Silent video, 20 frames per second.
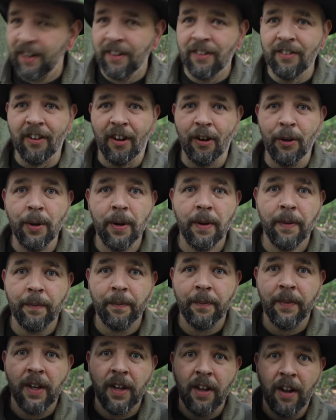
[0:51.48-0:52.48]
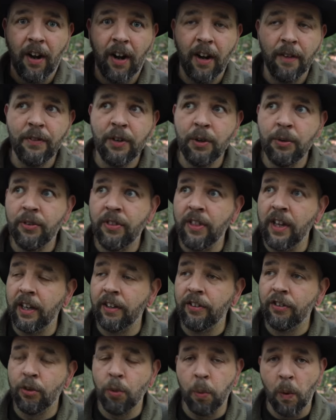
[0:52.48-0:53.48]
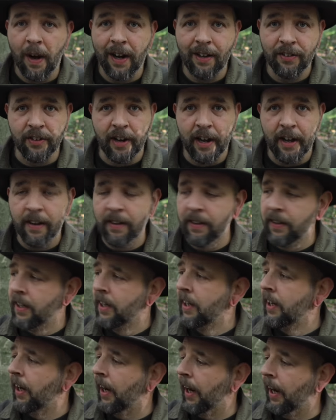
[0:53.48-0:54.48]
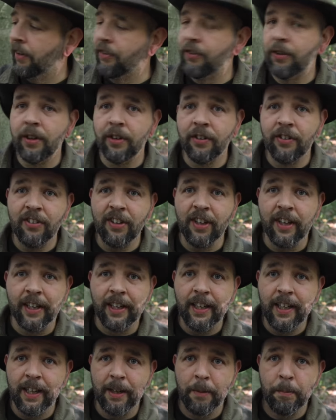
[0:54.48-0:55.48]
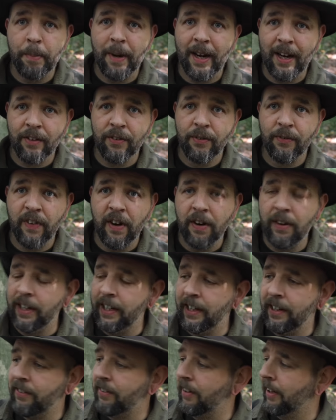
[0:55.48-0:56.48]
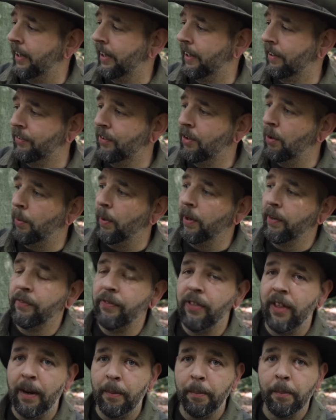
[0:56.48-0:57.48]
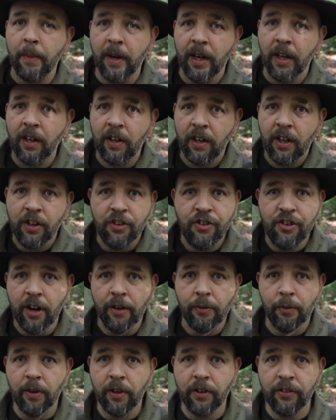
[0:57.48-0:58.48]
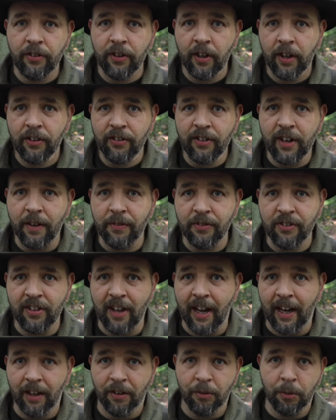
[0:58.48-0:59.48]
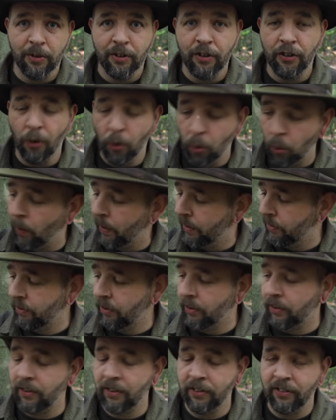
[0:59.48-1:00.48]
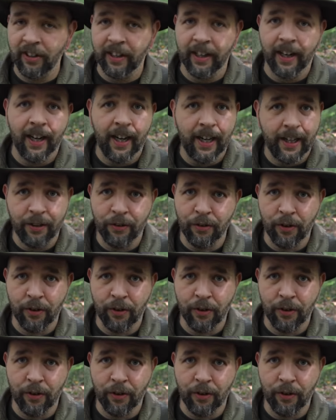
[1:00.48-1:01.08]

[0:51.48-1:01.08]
so I've used this twice now. As you can see, it packs very easily. It's got one of them uh, generous stuff sacks, which is always good to see. I hate